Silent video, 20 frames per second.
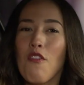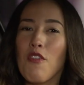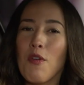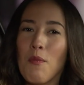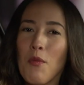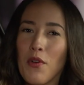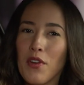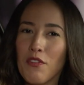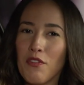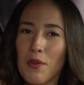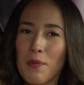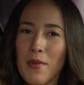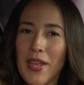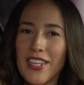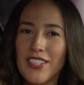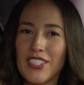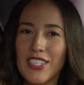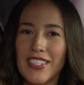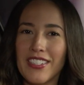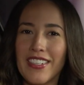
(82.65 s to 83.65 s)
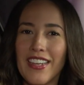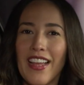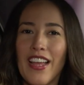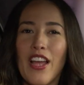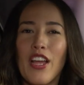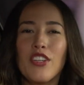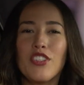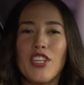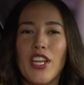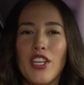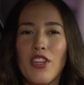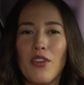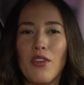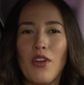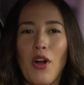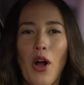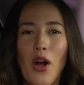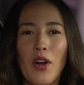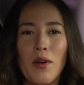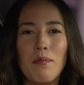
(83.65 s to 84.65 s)
For more information, check your
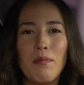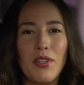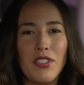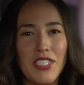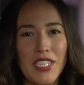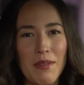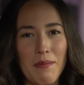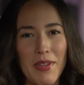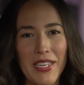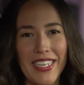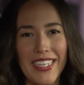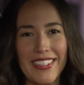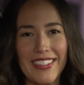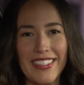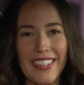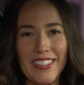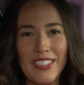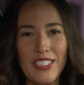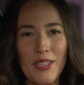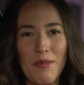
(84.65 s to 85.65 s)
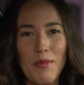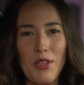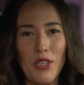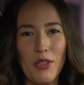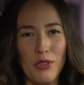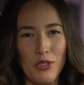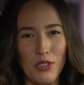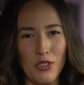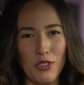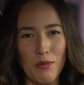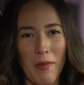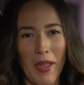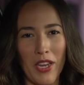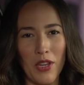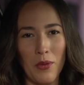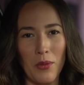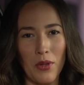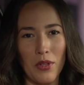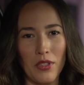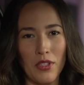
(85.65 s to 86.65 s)
car multimedia system user's
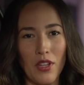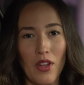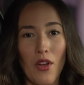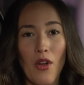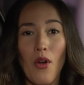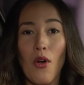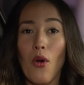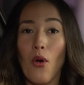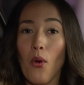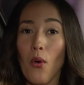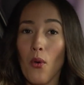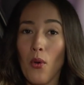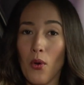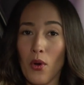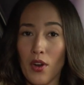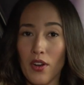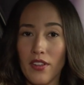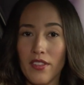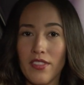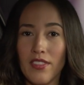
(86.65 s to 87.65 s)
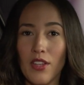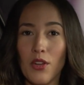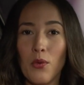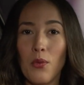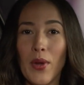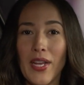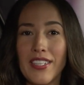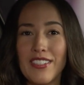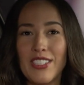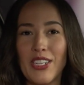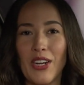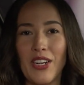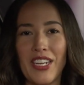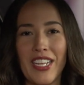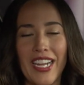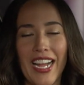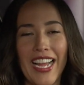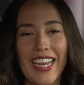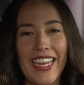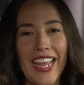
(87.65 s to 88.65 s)
manual or the Quick
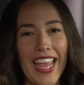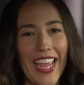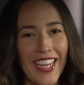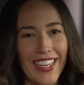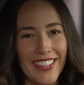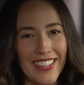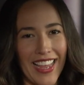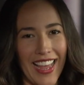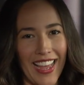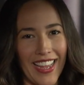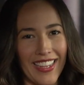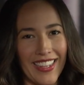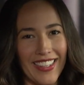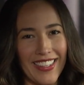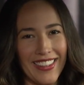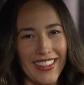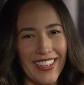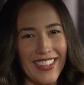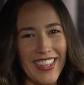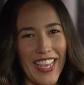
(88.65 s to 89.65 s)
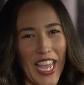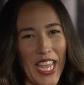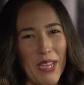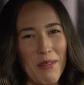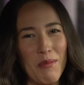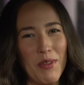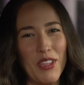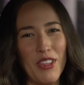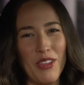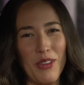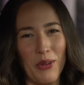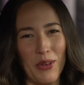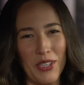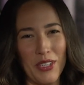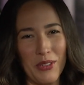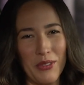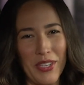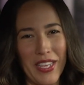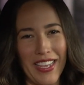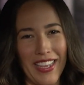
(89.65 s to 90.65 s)
Start Guide hang tag that came with your
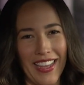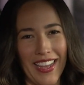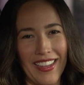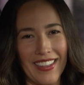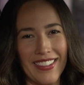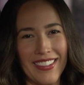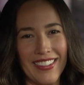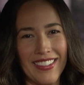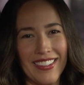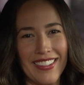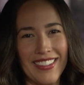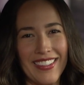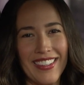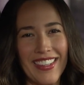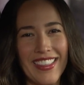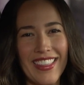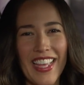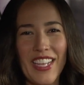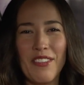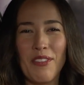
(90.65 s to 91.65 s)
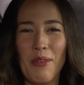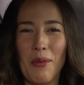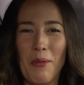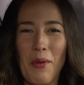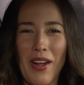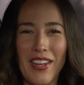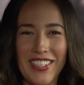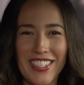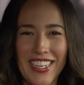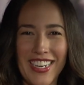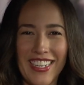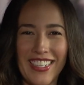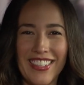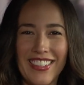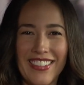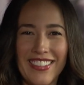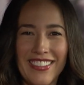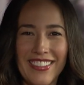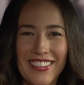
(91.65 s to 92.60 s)
new Kia. Thanks for watching.